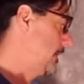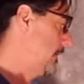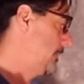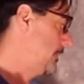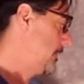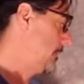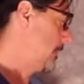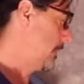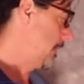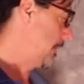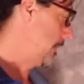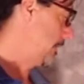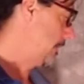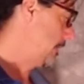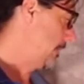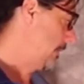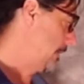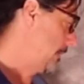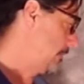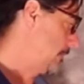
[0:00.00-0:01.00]
keep in mind
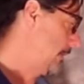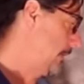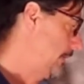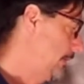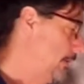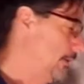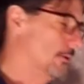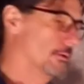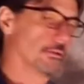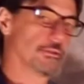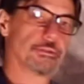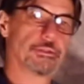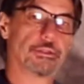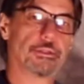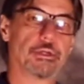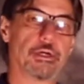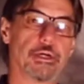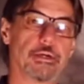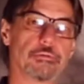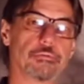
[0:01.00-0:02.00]
that right here is the
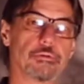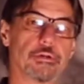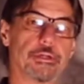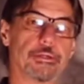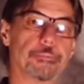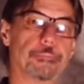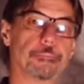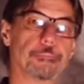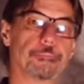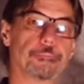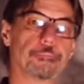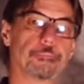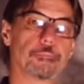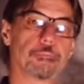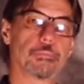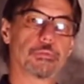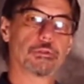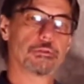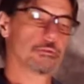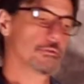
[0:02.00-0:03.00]
diaphragm.
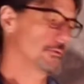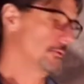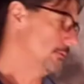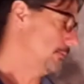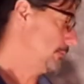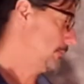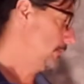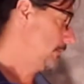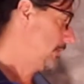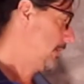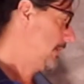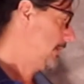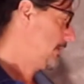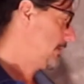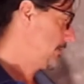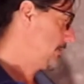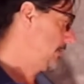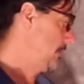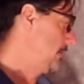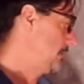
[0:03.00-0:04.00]
So
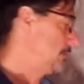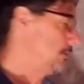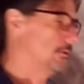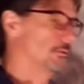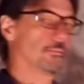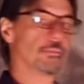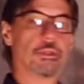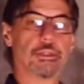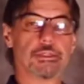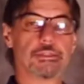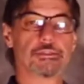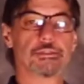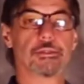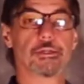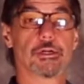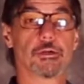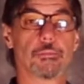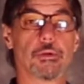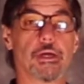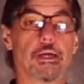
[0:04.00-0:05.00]
she isn't placed
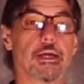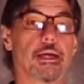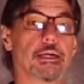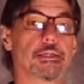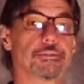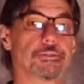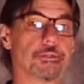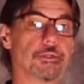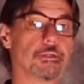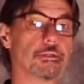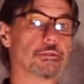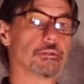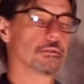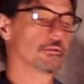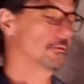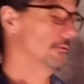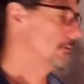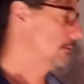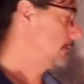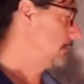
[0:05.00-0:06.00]
there by accident.
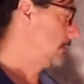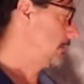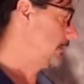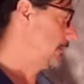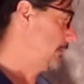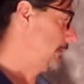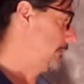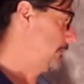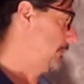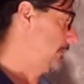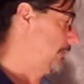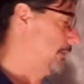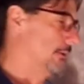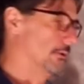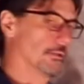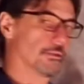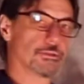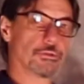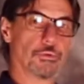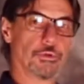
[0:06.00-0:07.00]
Everything
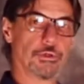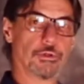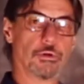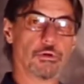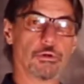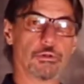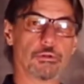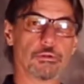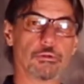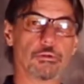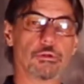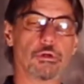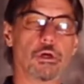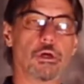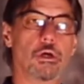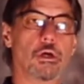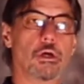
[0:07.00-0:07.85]
that's going on